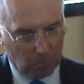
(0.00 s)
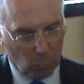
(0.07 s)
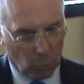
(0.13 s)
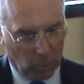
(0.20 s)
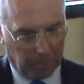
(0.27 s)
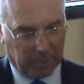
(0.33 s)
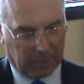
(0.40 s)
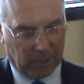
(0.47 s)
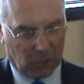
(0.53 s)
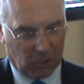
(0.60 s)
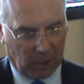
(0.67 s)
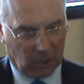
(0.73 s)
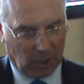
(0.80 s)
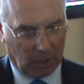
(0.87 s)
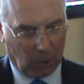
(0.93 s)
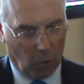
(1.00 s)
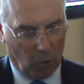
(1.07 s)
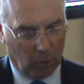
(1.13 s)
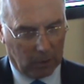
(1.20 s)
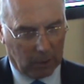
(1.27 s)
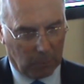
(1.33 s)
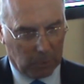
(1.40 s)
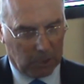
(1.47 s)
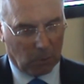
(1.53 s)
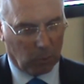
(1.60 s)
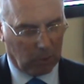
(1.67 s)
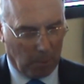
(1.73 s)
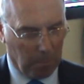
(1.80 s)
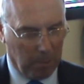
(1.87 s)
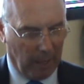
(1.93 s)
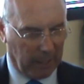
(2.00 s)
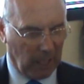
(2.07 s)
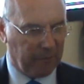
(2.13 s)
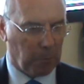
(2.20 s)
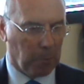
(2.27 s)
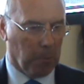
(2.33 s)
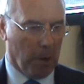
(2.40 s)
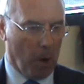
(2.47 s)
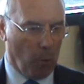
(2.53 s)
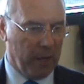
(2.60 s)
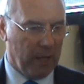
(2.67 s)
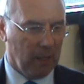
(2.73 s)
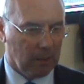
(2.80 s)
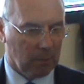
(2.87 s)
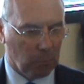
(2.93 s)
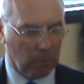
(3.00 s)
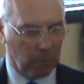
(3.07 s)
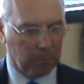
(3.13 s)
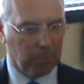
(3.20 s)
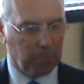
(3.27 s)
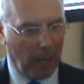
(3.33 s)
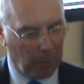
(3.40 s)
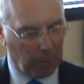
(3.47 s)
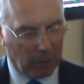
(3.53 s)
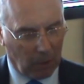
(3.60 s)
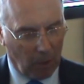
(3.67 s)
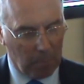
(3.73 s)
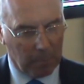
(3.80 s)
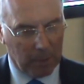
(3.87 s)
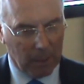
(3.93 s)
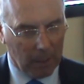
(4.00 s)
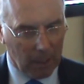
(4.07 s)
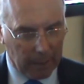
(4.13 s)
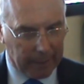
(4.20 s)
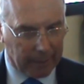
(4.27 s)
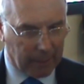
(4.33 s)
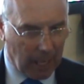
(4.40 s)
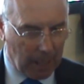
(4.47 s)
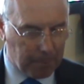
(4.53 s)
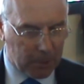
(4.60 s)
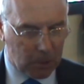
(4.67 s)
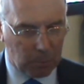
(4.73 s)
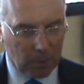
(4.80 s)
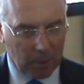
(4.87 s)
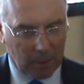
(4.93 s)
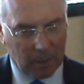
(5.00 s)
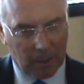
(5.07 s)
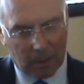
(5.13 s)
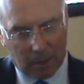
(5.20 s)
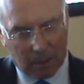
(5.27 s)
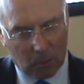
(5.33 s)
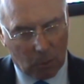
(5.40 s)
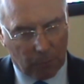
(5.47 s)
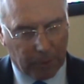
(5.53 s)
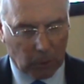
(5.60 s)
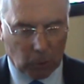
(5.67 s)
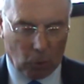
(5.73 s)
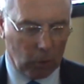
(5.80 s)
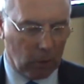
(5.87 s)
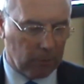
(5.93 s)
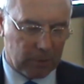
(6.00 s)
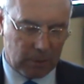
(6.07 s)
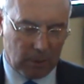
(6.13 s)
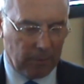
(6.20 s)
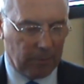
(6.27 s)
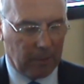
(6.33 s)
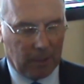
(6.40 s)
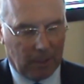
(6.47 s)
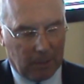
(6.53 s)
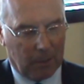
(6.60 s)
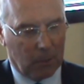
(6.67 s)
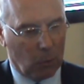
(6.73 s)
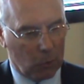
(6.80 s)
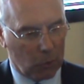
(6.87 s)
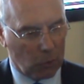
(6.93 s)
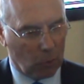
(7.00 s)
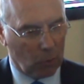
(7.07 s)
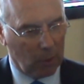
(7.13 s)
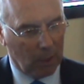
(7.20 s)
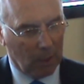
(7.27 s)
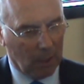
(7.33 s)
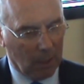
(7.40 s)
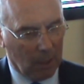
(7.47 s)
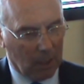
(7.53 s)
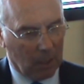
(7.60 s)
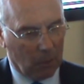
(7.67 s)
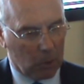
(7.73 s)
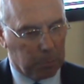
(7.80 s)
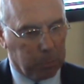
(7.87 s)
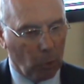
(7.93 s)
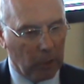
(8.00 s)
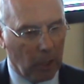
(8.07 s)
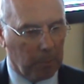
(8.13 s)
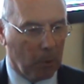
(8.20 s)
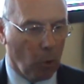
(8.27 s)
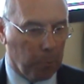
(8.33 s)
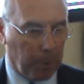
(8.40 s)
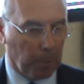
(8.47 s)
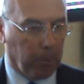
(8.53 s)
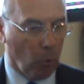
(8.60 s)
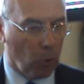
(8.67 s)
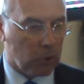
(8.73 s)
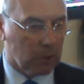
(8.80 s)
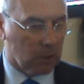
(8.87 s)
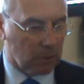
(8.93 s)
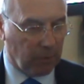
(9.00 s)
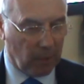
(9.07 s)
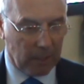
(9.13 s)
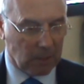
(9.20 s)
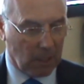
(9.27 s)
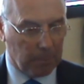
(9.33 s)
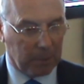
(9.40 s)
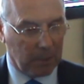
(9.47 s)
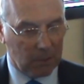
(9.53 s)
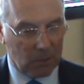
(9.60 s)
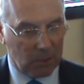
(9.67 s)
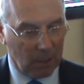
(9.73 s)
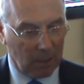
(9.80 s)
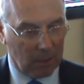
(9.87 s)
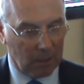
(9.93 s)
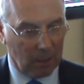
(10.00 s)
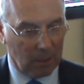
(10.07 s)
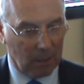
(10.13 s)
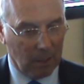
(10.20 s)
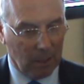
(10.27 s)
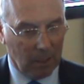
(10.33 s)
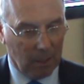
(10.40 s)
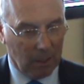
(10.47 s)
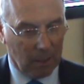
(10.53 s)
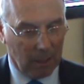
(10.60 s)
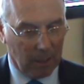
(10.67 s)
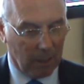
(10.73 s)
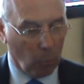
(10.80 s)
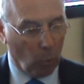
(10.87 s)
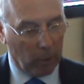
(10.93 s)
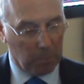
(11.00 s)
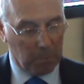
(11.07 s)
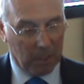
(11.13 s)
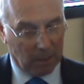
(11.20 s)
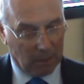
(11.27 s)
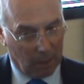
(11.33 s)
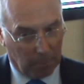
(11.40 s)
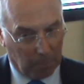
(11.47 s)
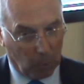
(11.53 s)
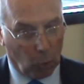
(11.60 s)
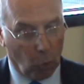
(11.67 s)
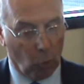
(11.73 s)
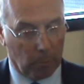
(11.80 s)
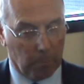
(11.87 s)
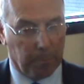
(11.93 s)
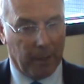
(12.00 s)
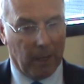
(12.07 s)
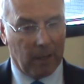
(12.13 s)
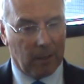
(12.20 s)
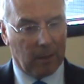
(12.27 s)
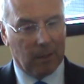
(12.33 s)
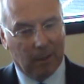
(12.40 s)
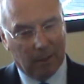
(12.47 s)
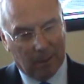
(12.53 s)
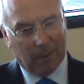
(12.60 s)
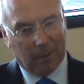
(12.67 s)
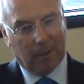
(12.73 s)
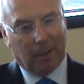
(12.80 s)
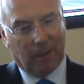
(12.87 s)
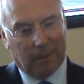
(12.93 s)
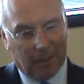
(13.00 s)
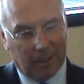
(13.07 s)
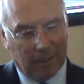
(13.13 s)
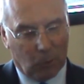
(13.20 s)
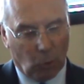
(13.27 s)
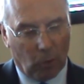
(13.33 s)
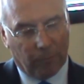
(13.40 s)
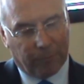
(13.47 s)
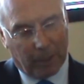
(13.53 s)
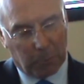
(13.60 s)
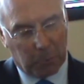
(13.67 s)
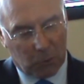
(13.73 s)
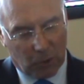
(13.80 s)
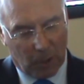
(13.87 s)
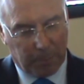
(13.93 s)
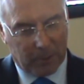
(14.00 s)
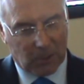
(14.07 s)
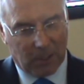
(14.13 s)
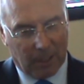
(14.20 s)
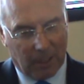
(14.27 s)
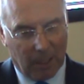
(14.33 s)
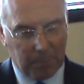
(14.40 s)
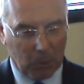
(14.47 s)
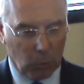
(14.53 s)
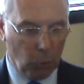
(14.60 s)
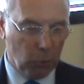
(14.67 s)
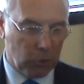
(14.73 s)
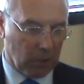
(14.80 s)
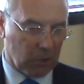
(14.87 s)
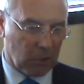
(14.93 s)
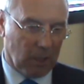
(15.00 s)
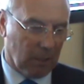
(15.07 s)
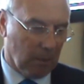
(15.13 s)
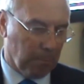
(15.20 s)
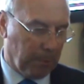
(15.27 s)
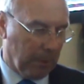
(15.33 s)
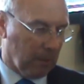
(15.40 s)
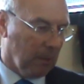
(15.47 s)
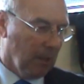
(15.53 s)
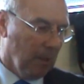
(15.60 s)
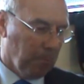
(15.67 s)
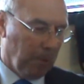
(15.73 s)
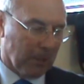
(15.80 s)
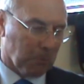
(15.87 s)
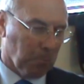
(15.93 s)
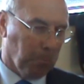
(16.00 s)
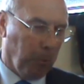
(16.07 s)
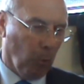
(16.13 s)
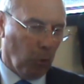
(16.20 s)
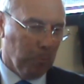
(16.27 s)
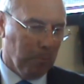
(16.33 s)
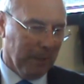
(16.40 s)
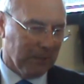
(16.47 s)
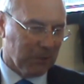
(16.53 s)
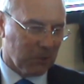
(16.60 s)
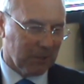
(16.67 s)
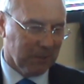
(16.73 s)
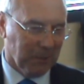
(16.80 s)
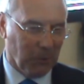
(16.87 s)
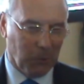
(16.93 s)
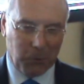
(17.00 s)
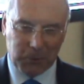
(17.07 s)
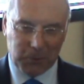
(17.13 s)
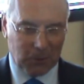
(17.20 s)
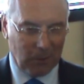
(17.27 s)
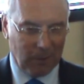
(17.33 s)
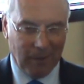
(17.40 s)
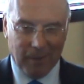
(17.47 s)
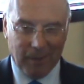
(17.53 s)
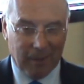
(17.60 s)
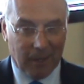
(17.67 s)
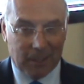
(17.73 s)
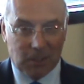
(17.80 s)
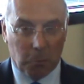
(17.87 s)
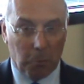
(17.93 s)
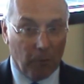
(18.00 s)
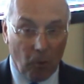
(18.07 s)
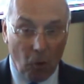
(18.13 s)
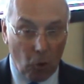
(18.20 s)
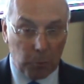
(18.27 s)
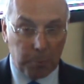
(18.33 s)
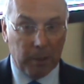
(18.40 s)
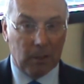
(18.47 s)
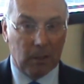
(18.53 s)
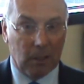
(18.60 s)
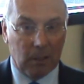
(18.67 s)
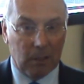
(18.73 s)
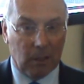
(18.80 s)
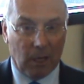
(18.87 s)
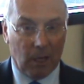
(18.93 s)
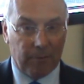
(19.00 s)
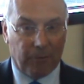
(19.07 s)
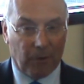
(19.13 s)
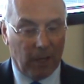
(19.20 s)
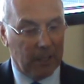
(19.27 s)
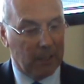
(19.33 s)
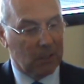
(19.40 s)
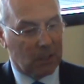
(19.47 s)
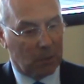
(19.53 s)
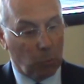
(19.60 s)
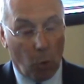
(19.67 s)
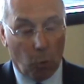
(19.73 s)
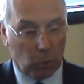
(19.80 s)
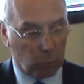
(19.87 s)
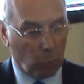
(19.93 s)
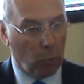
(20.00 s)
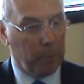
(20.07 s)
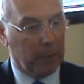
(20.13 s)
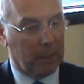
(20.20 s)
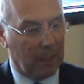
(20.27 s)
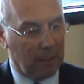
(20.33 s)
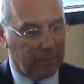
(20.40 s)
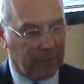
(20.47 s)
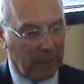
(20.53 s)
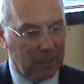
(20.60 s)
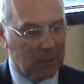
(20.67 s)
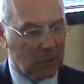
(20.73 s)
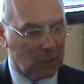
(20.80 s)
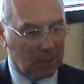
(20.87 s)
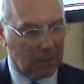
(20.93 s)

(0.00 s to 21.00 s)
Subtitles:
We're up there till 6 o'clock, and we said we'll come back. Everybody were away, back we come, and the cameras were there, you know, the photographers and everything, you know. So it was blown up to all proportions as far as I'm concerned. And what he ended up in court in Perth, and Donald Finlay was representing him. The twos are sitting in Perth passing polo mints, you know. So I said we've always been great friends, and we always will be great friends.